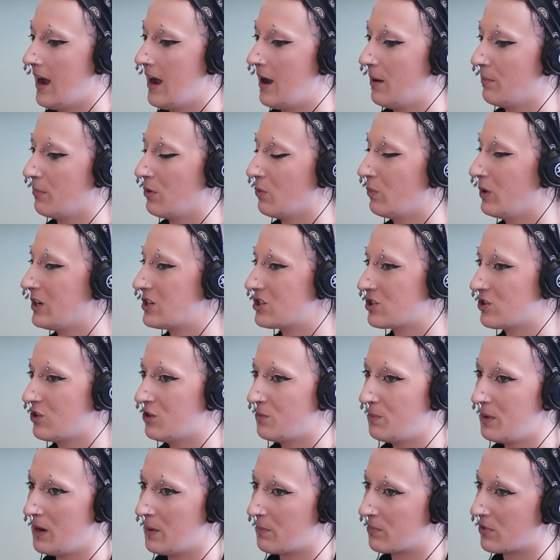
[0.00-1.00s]
um, which
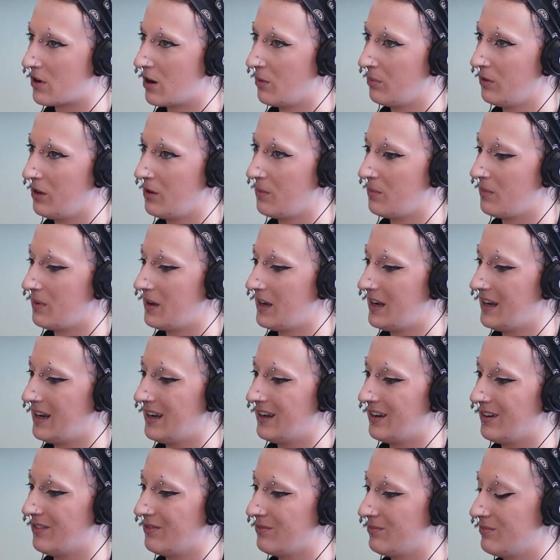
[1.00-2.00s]
could be a problem
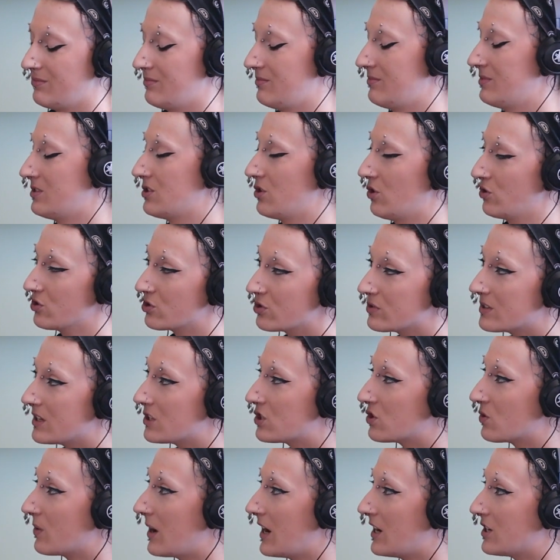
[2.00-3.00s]
in social
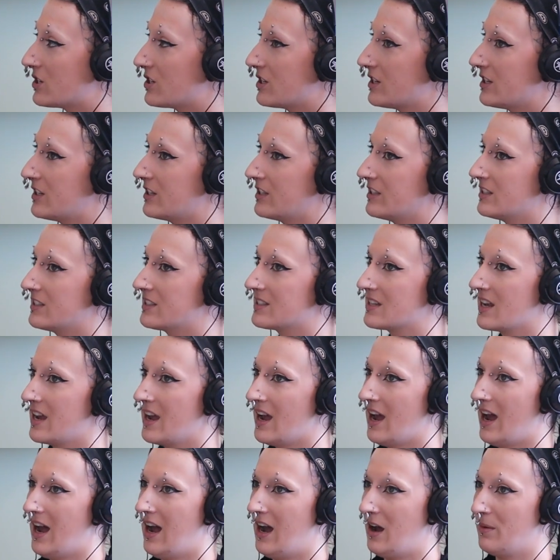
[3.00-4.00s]
situations,
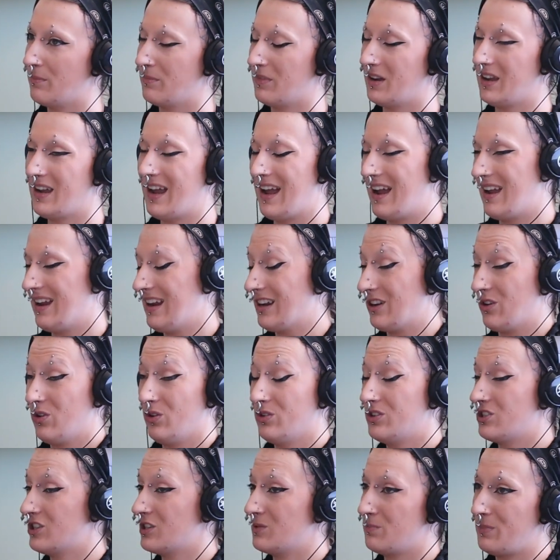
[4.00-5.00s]
um, it
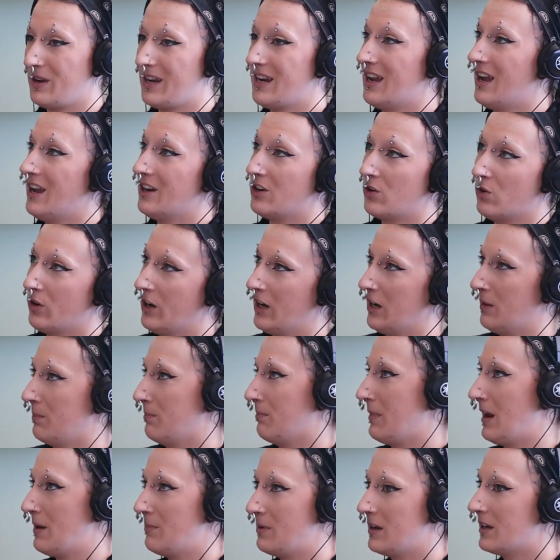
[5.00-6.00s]
could just be
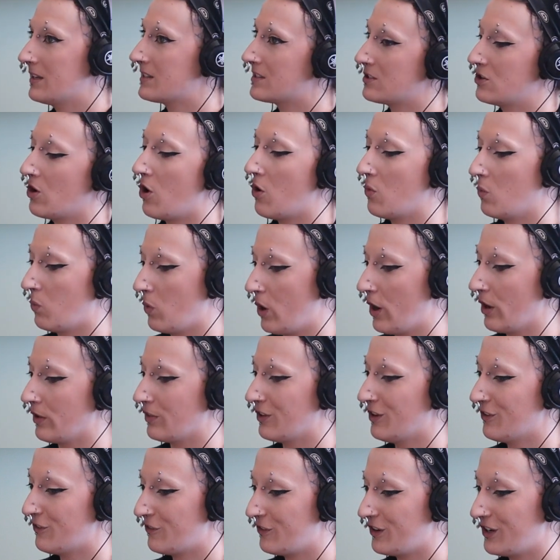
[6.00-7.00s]
annoying. Maybe it's not
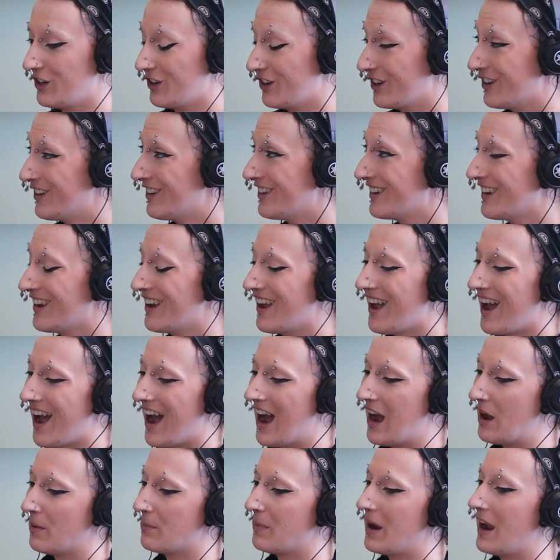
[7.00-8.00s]
worth it for you.
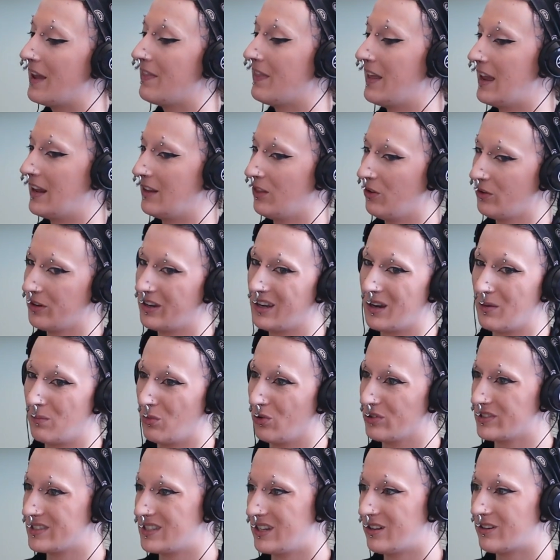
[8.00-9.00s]
Um, and then looking at
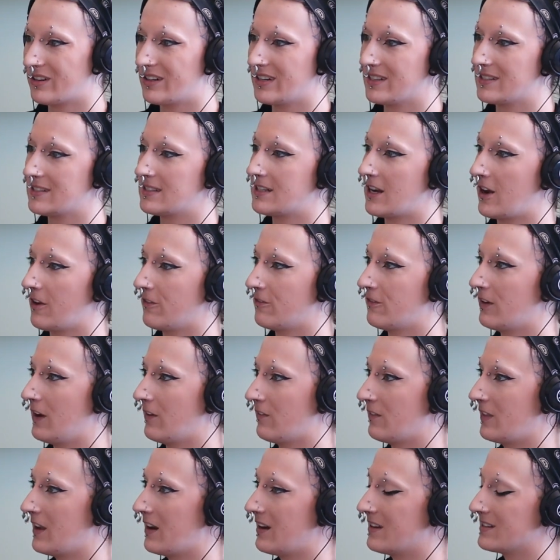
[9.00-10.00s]
more serious stuff,
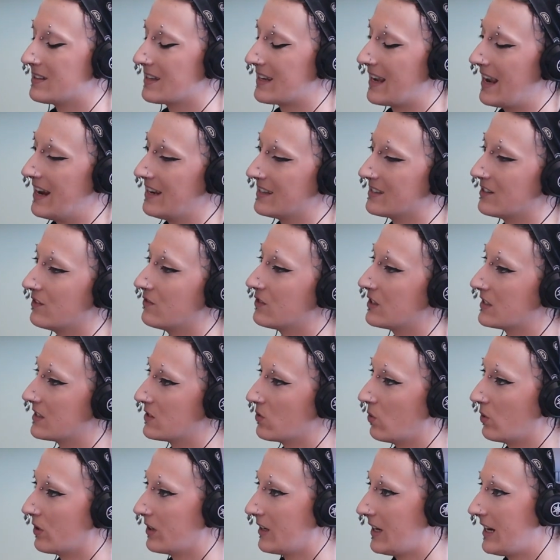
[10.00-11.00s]
if there's a case of
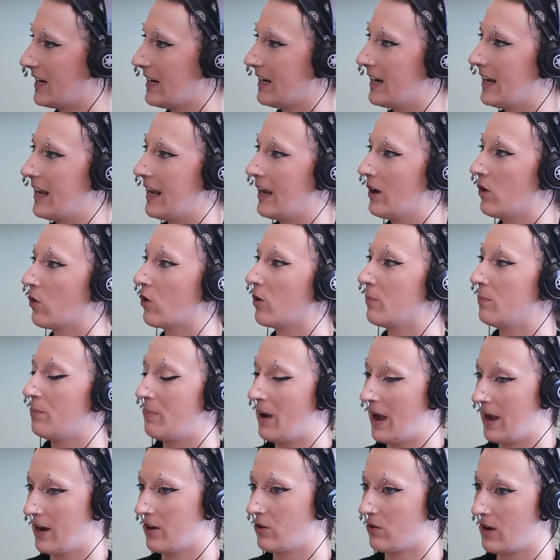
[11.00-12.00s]
disordered eating or a
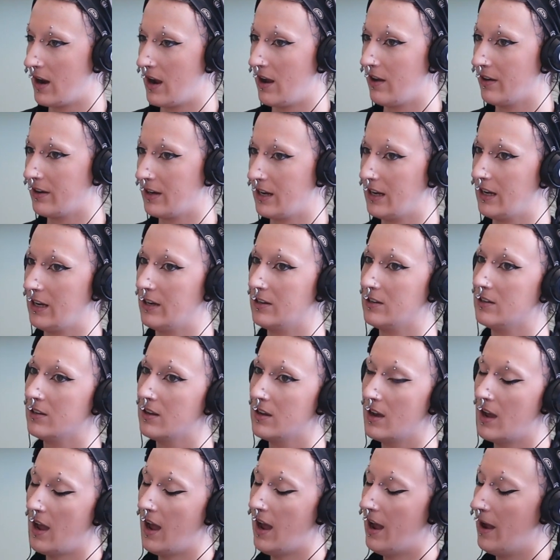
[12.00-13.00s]
background
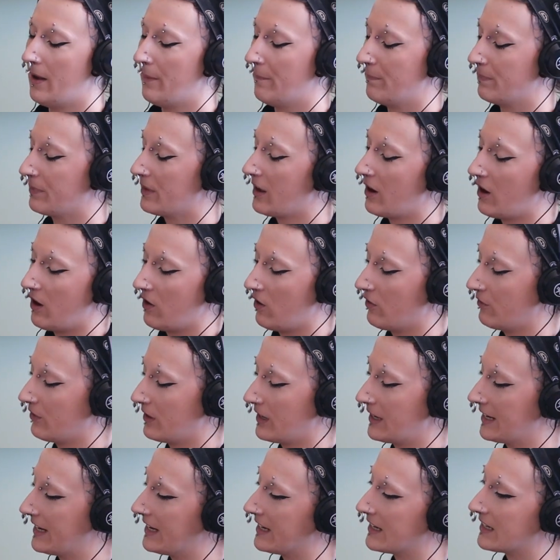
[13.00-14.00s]
in um, of
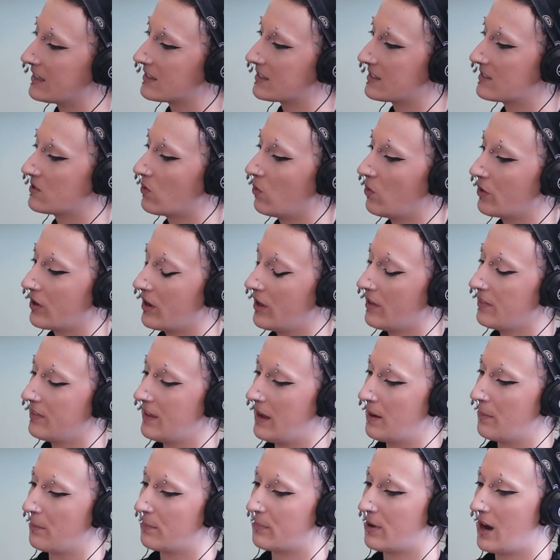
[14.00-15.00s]
an eating disorder,
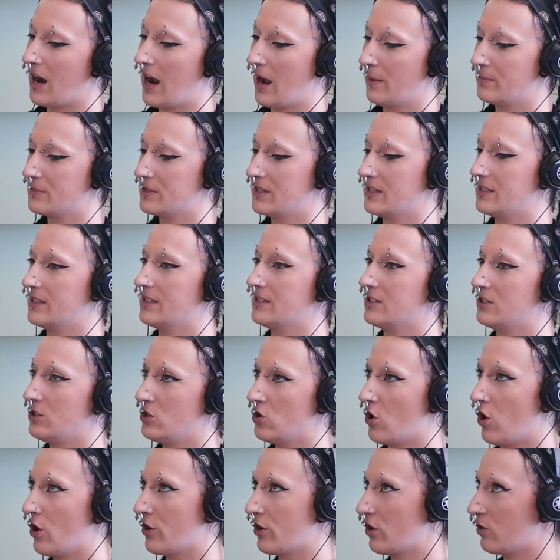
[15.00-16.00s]
then perhaps this is
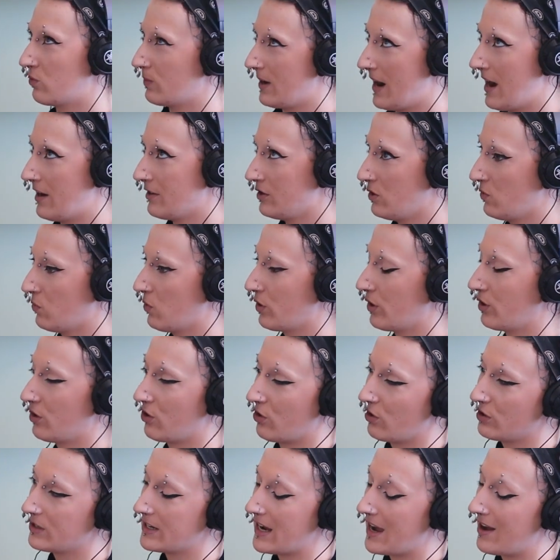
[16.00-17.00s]
not a route you want to
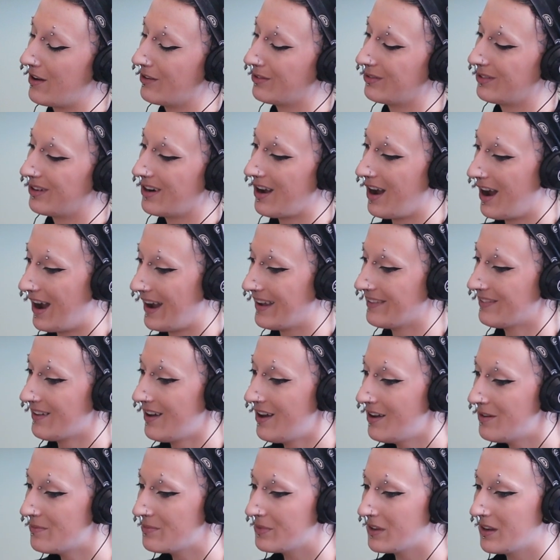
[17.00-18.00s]
go down
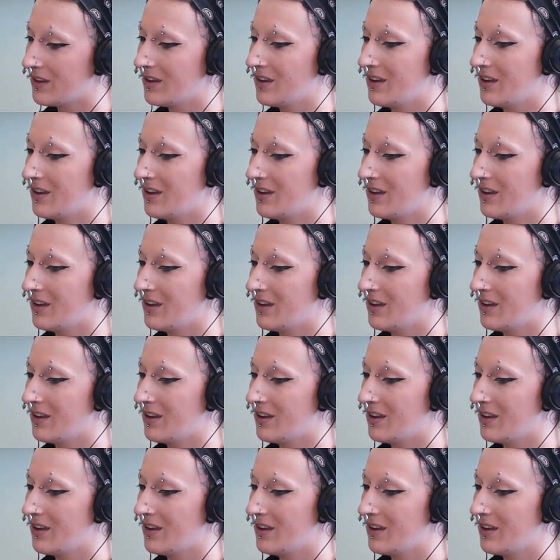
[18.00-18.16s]
either.